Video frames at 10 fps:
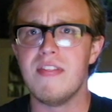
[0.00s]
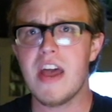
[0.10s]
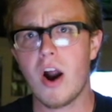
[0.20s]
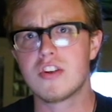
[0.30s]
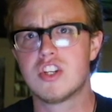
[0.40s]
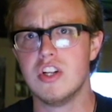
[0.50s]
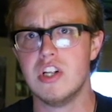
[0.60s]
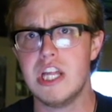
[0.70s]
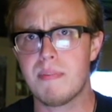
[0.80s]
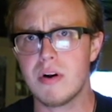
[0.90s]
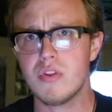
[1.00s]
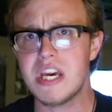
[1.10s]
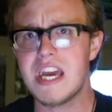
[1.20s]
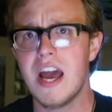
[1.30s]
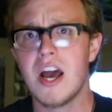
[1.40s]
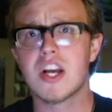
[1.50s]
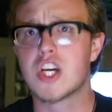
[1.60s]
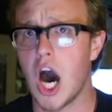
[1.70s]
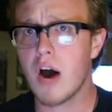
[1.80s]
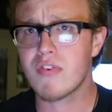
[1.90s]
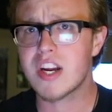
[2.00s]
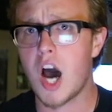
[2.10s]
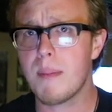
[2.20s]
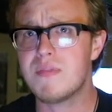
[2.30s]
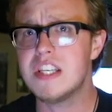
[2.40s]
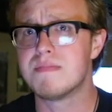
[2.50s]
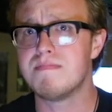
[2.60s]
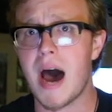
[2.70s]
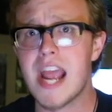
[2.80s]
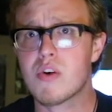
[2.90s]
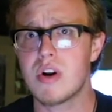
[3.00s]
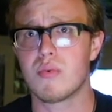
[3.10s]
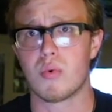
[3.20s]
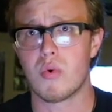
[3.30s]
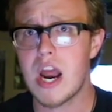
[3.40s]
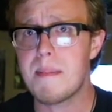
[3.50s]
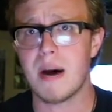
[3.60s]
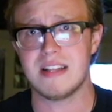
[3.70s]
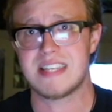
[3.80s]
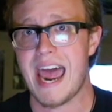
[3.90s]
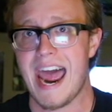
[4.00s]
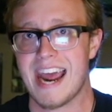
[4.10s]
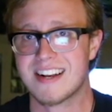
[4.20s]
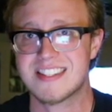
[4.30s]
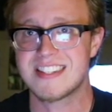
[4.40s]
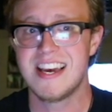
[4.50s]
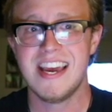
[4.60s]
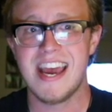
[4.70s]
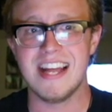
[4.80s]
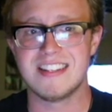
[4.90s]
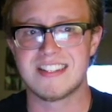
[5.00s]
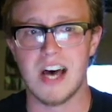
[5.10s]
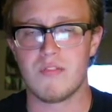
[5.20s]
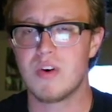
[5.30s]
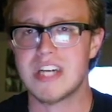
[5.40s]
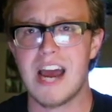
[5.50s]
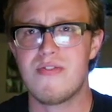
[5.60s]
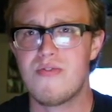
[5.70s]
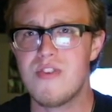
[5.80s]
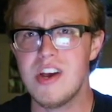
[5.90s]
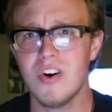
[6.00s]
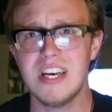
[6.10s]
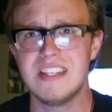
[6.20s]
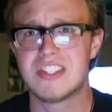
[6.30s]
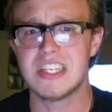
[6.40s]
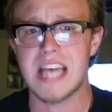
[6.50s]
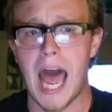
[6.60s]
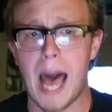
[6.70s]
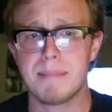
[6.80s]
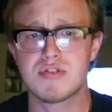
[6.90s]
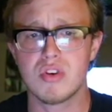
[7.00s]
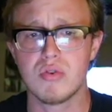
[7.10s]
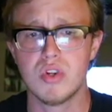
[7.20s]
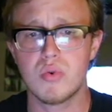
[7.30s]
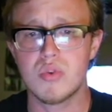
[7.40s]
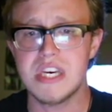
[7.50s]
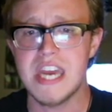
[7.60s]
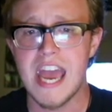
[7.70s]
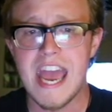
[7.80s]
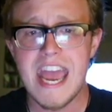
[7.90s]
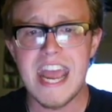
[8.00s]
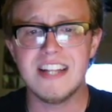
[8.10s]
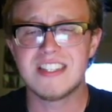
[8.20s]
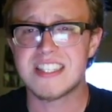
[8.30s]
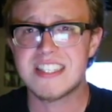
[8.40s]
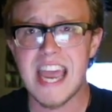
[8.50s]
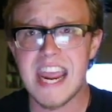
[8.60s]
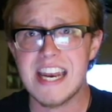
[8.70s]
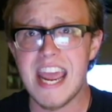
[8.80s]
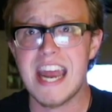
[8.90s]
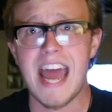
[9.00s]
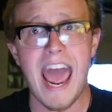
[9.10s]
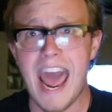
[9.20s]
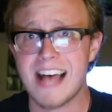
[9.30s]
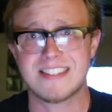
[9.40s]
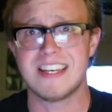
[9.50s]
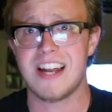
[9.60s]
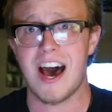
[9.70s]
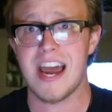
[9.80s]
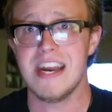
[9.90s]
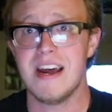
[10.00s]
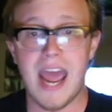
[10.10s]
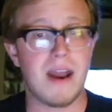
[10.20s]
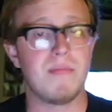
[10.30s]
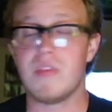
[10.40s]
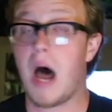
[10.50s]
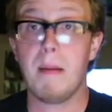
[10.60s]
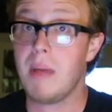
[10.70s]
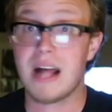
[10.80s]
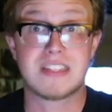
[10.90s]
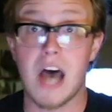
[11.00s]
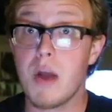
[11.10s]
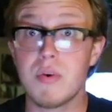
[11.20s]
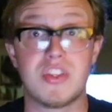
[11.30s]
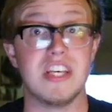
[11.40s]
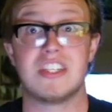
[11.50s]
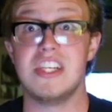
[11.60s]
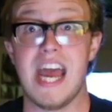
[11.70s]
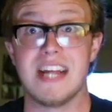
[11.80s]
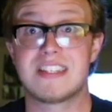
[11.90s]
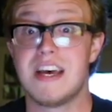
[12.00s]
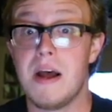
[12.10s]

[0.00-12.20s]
They are deliberately covering up these migrant rape attacks and stuff, which I feel is just absolutely insane and asinine. And I'm not done with this yet.